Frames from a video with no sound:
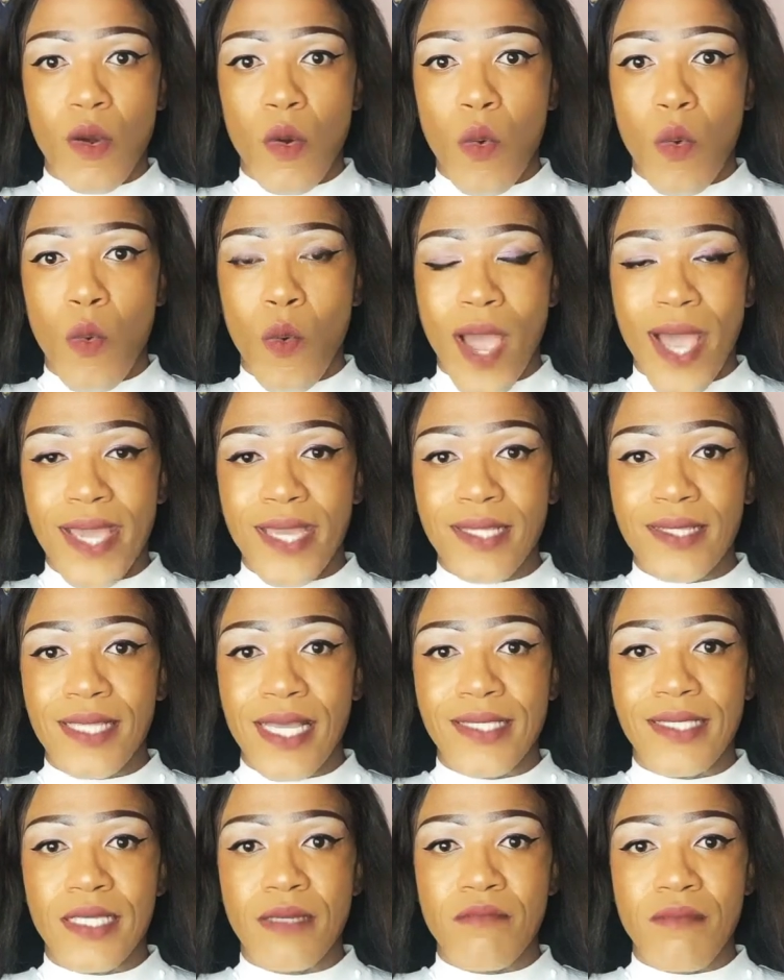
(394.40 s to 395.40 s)
Why
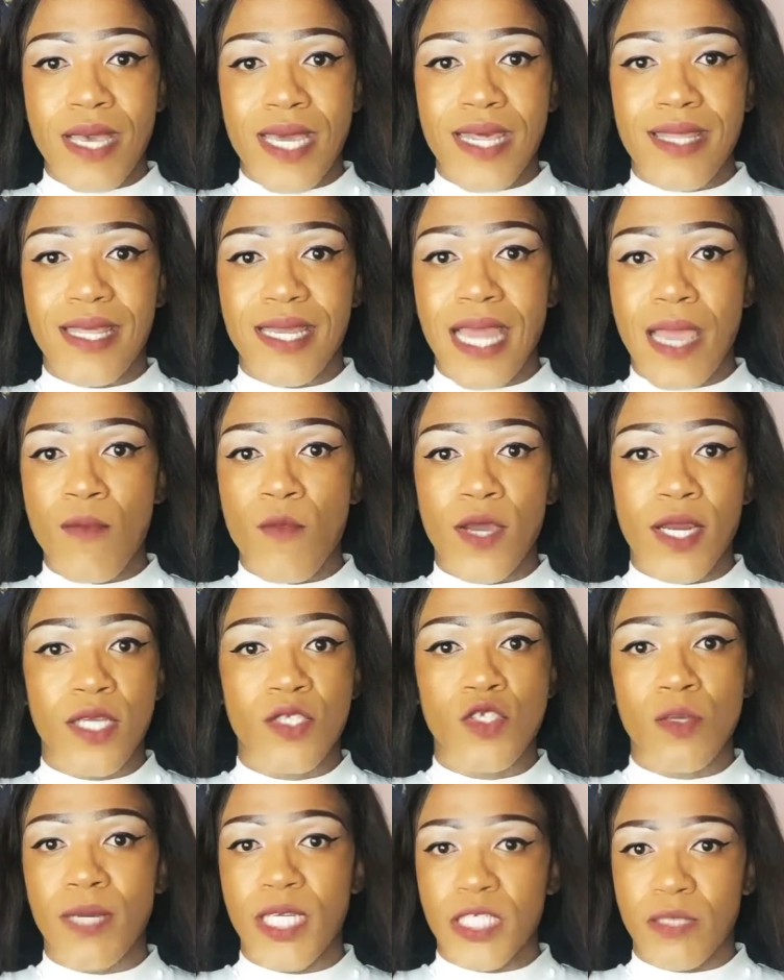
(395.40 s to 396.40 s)
does it matter that I'm wearing
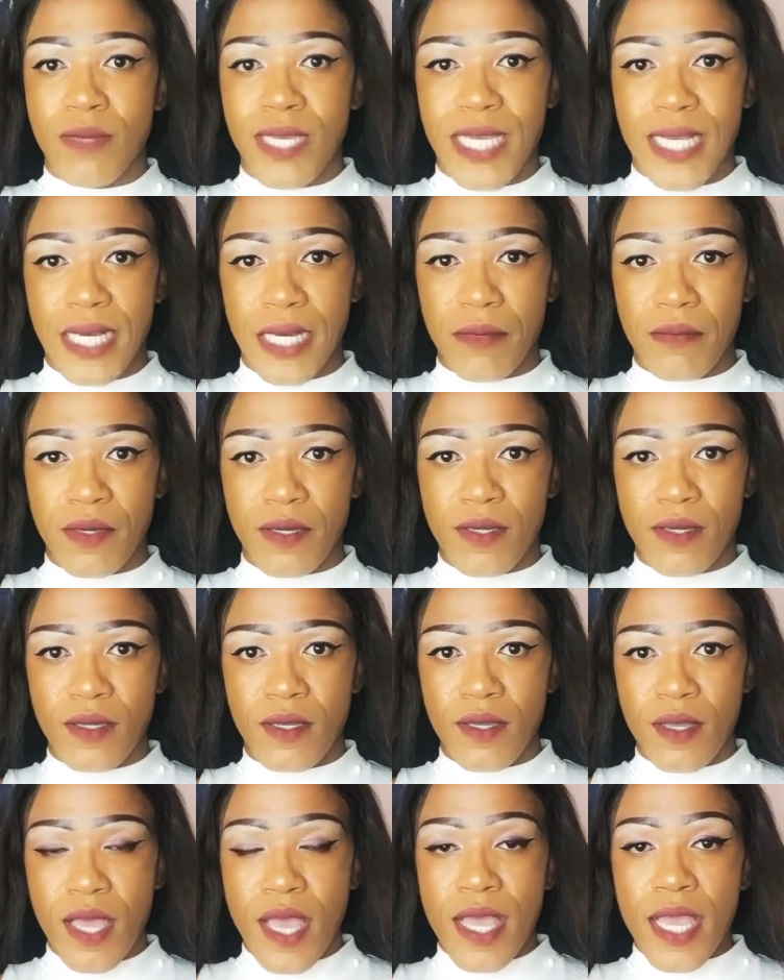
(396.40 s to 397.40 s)
so much makeup?
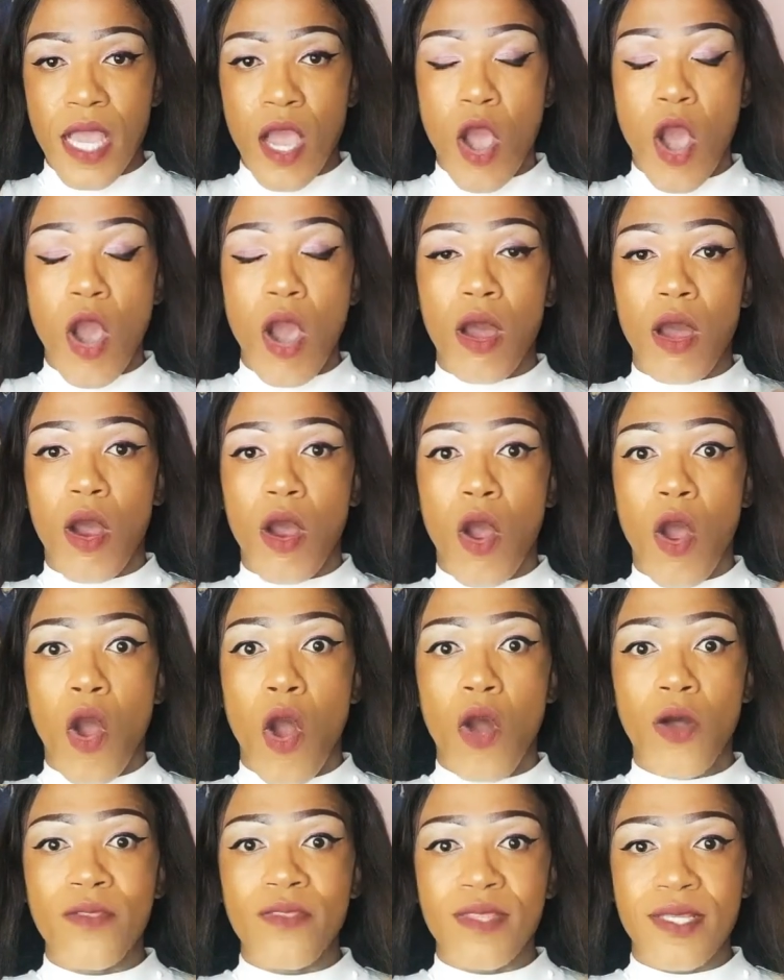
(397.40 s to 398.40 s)

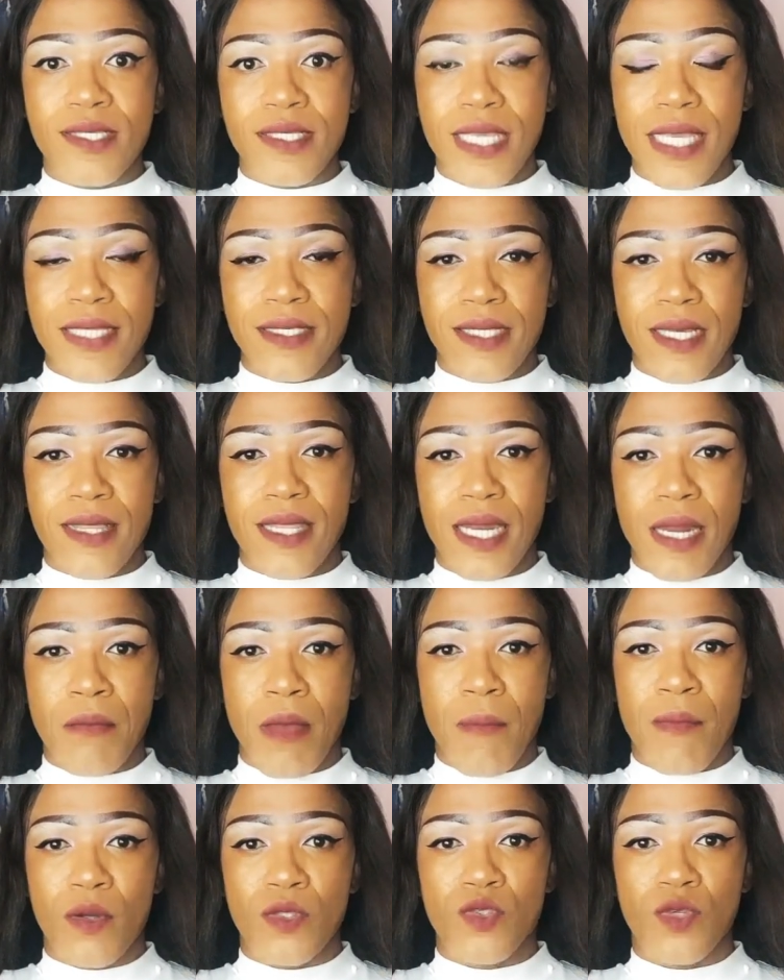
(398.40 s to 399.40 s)
On this insight that I'm
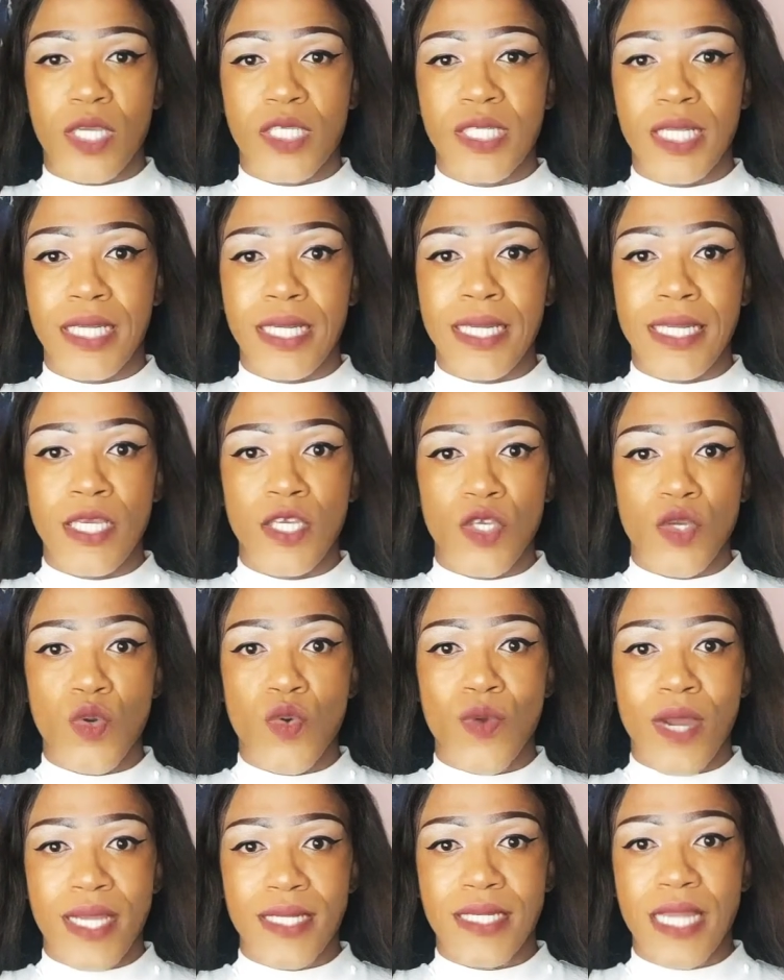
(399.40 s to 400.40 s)
about to actually link you
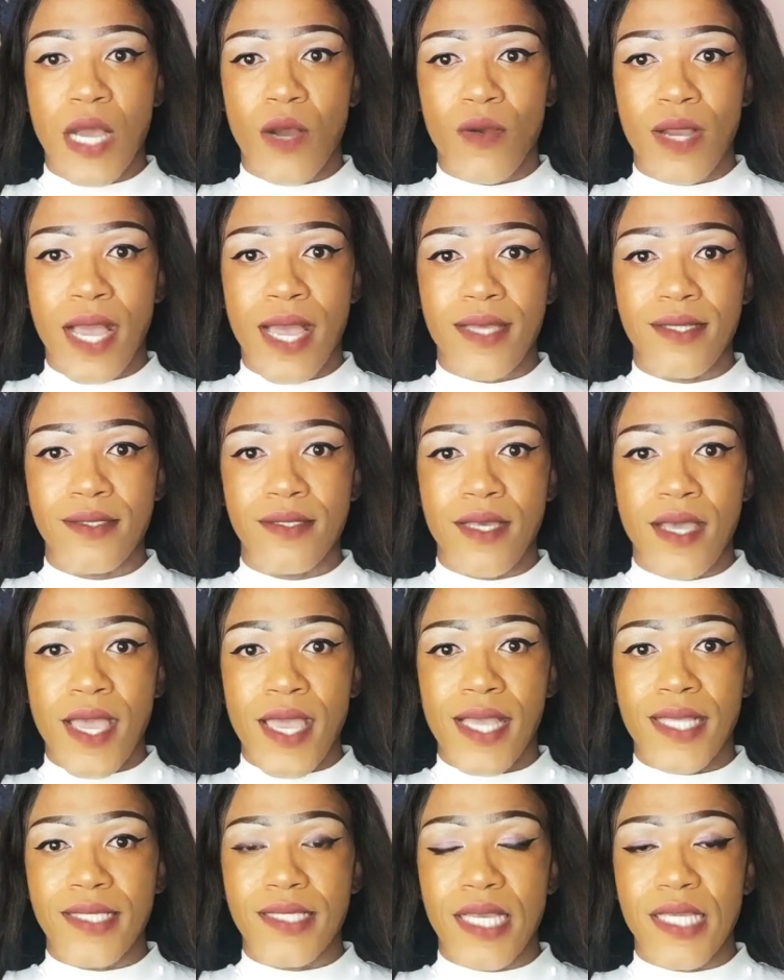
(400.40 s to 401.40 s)
right now, guys,
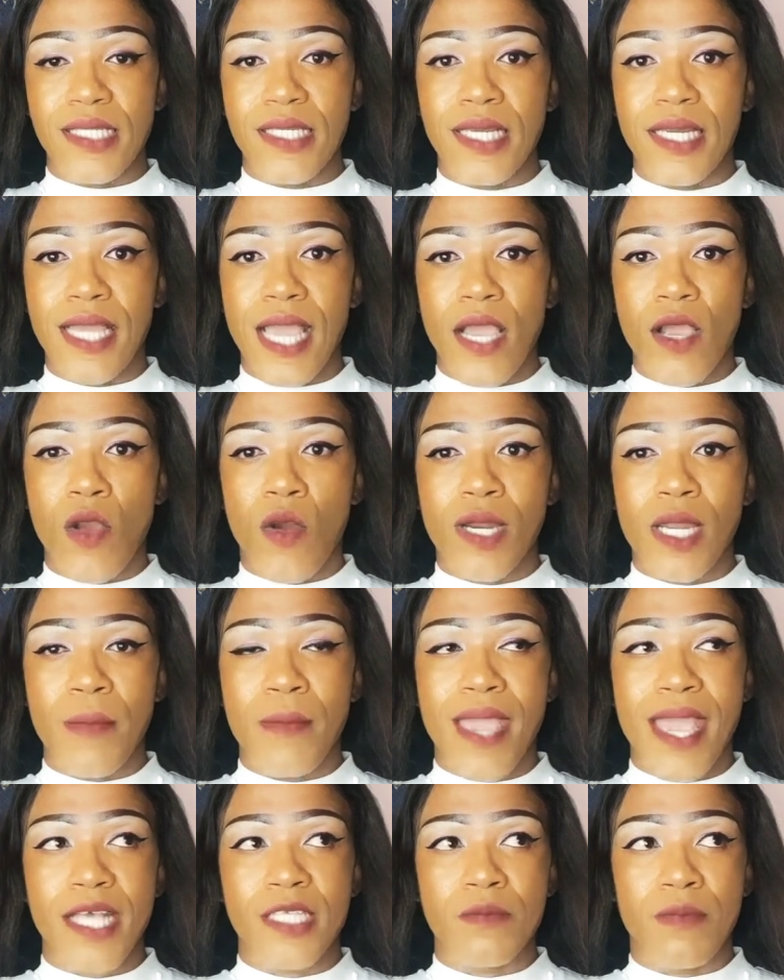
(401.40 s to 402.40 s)
it's actually going to
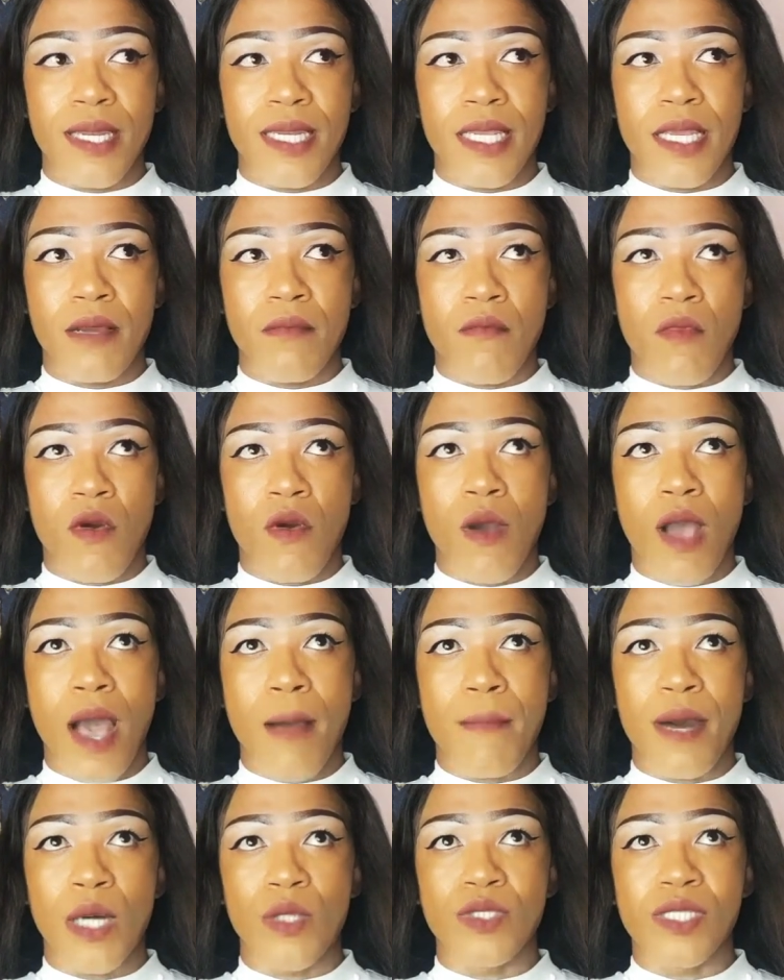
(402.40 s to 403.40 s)
be explaining more
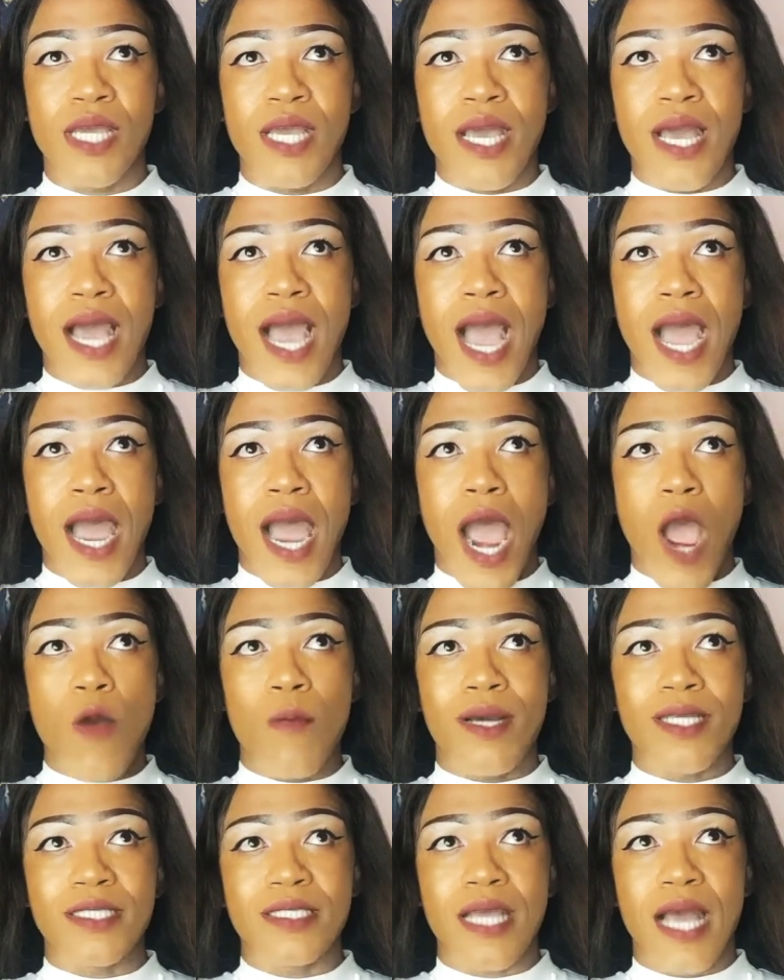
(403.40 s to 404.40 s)
about how
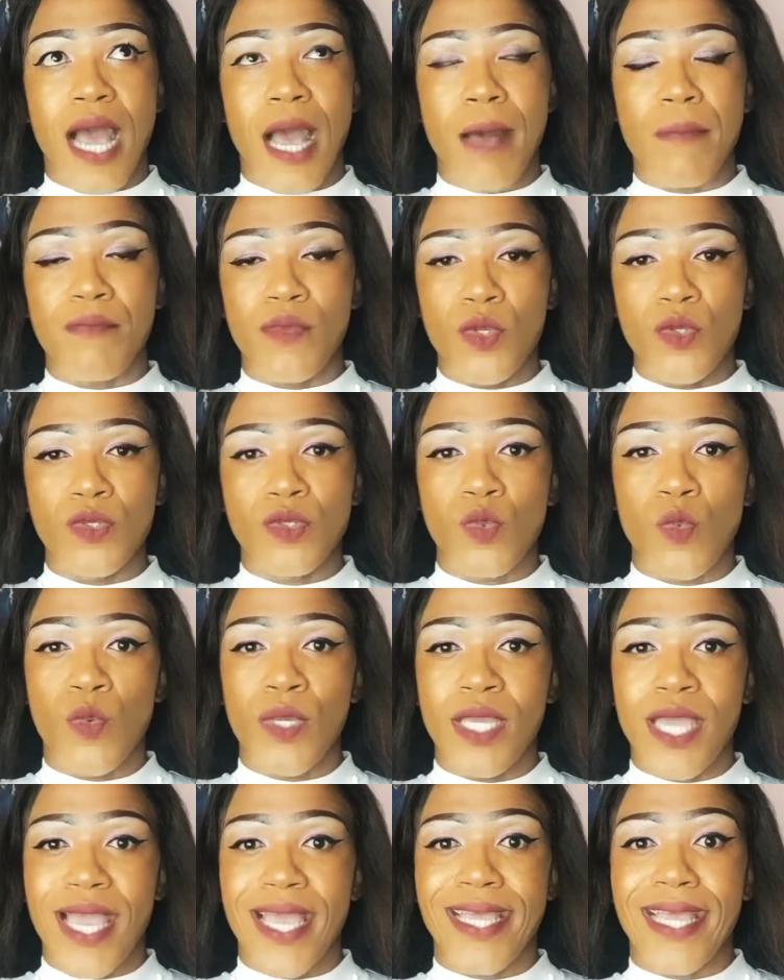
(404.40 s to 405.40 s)
much abuse
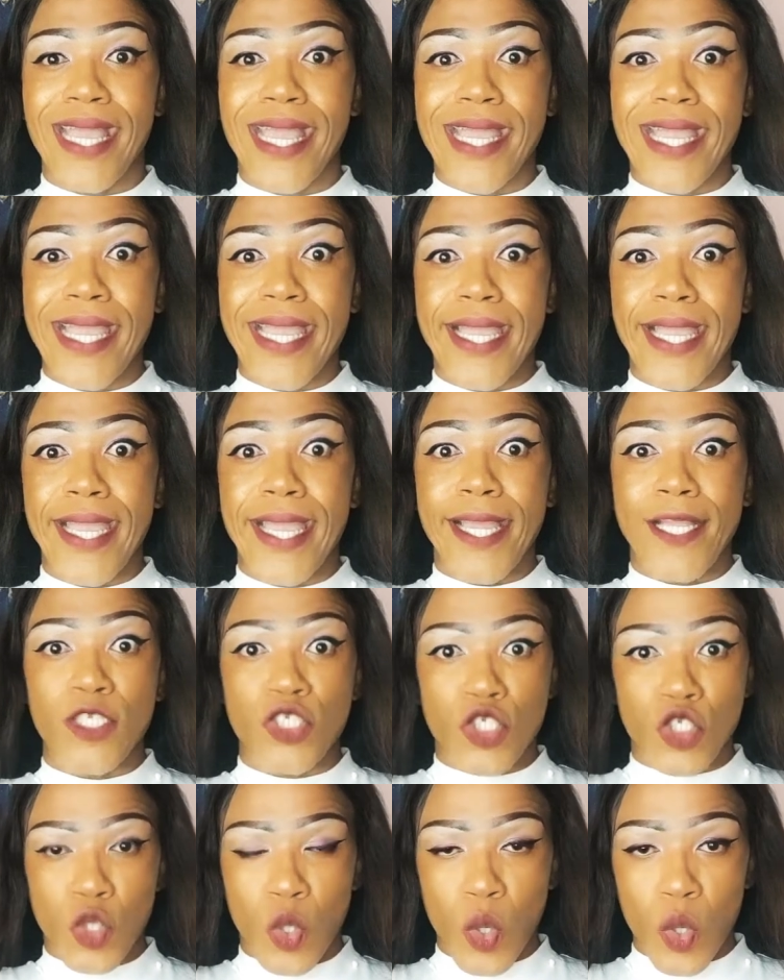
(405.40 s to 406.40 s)
we
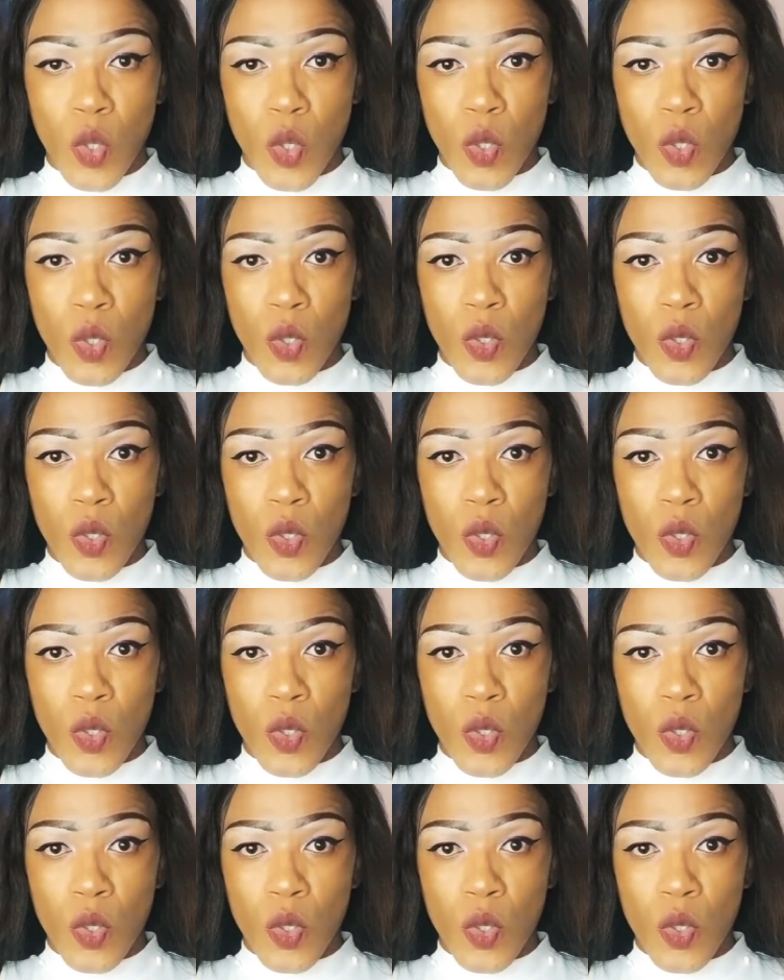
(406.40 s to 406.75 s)
endure